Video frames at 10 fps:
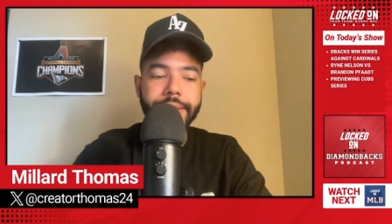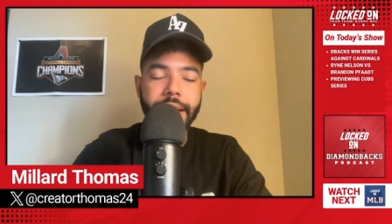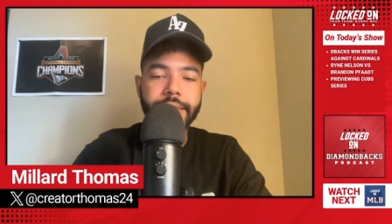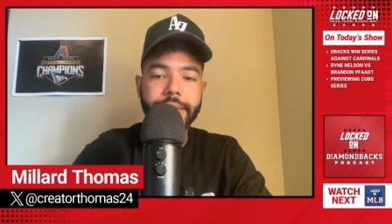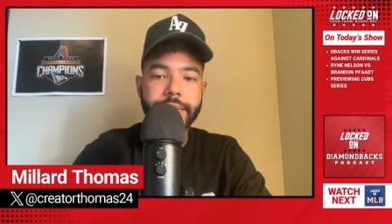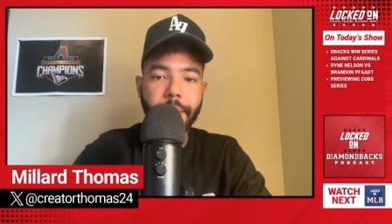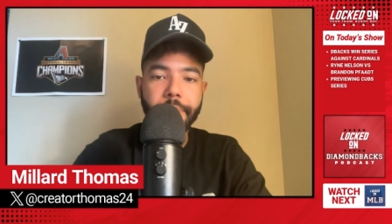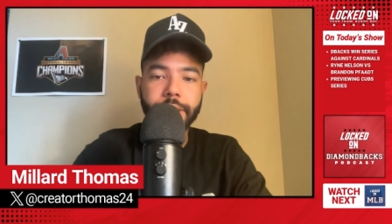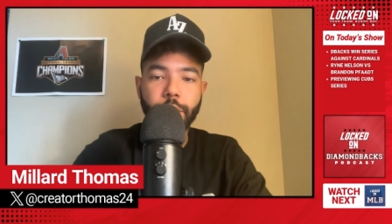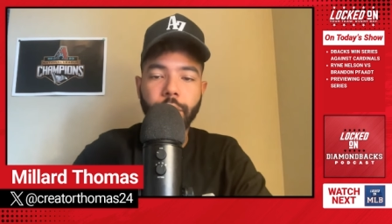as a stepping
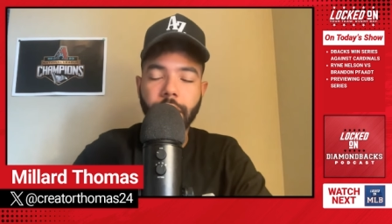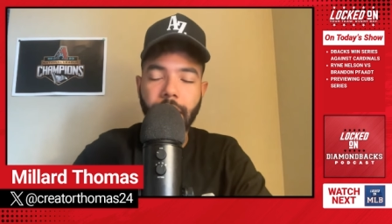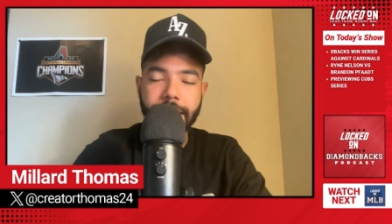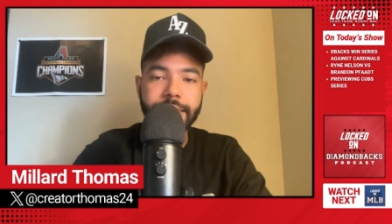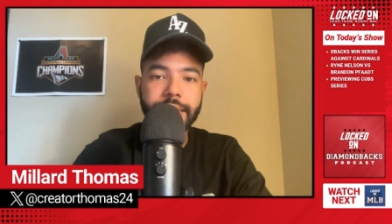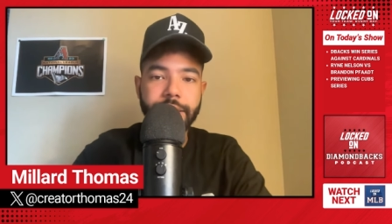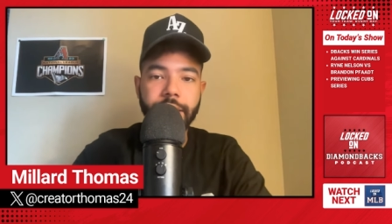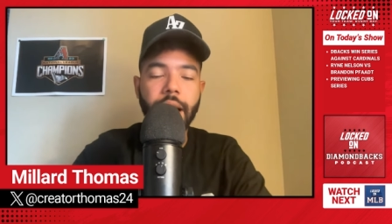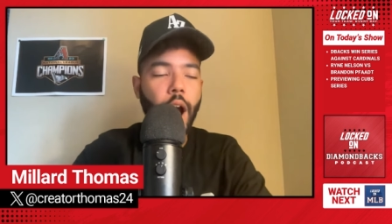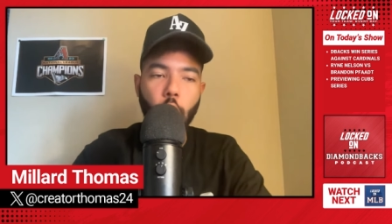stone last
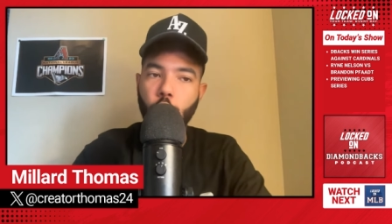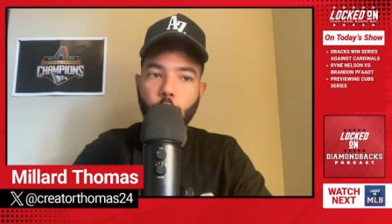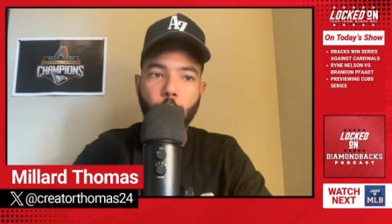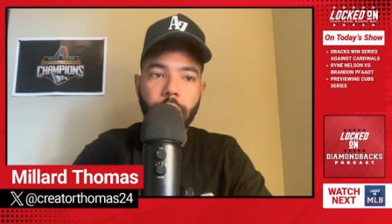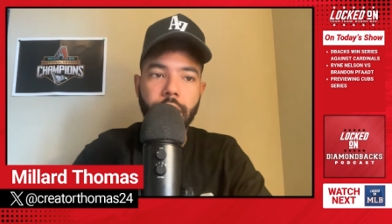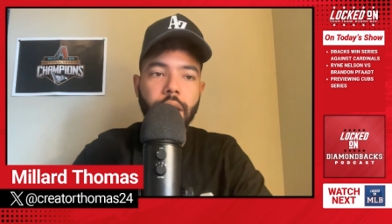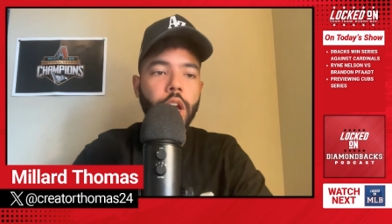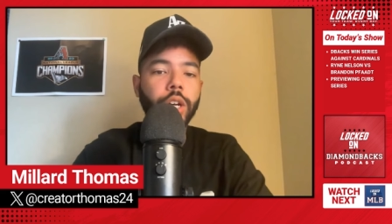season on our way